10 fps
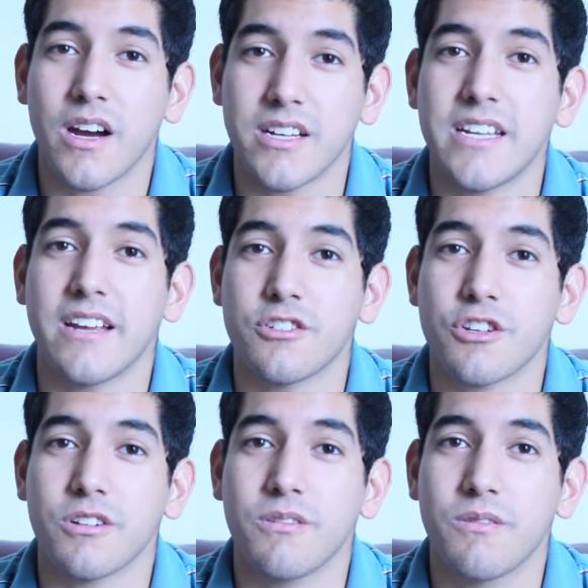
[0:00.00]

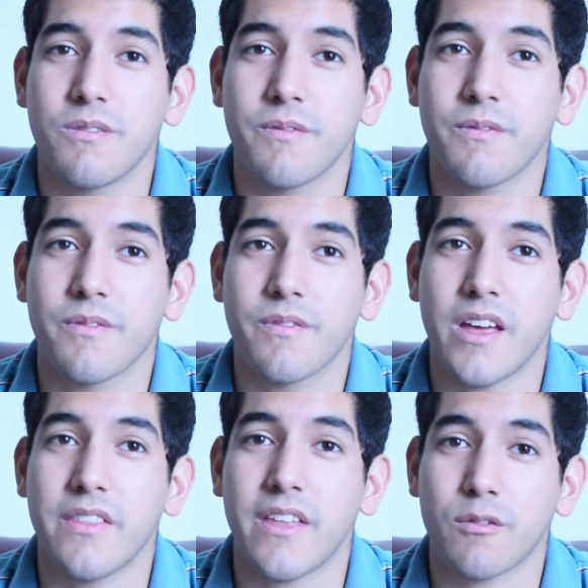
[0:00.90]
attention
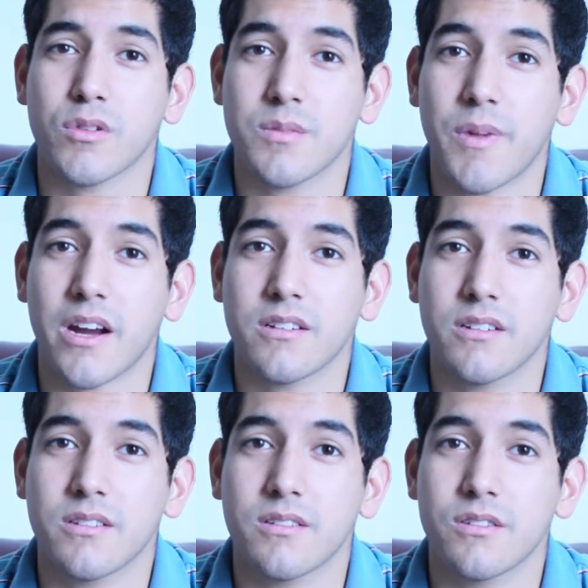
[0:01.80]
and that
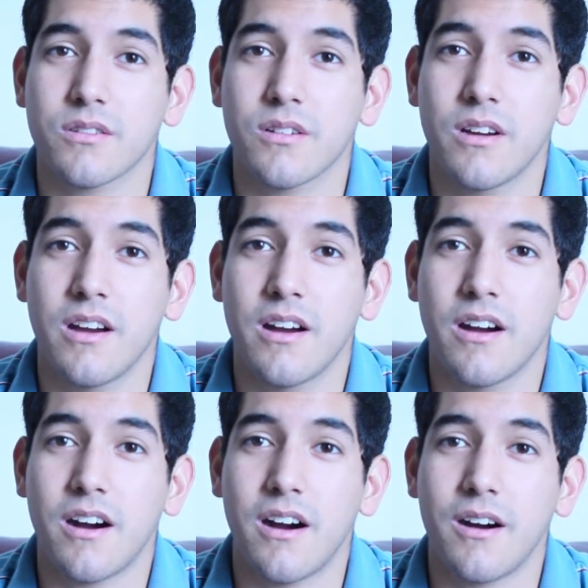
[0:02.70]
respect.
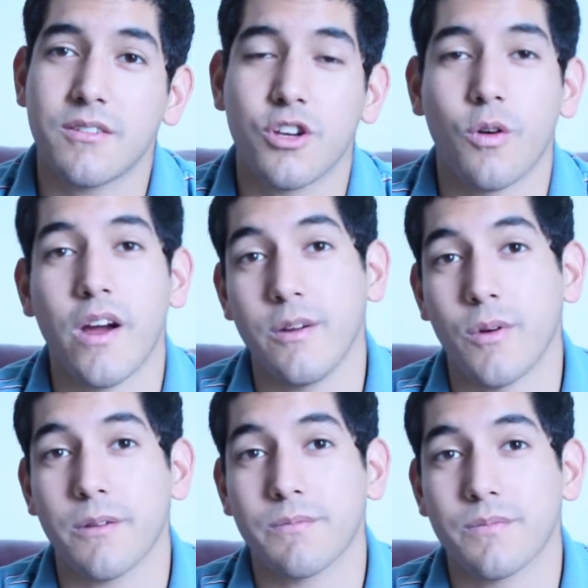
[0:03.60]
So
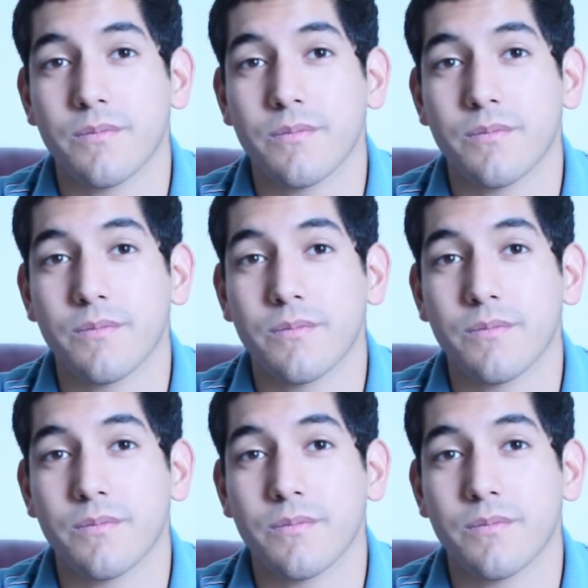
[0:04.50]
anyway,